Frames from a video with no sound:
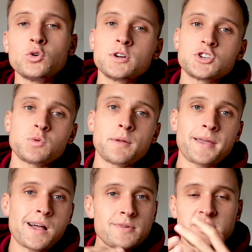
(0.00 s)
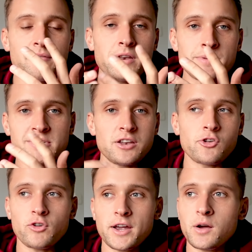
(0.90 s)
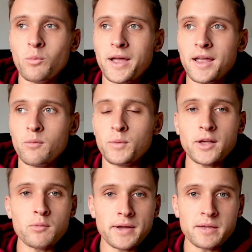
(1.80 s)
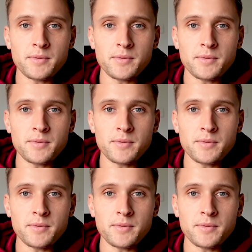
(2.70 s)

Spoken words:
Do I just want to become a 70% trader where we don't make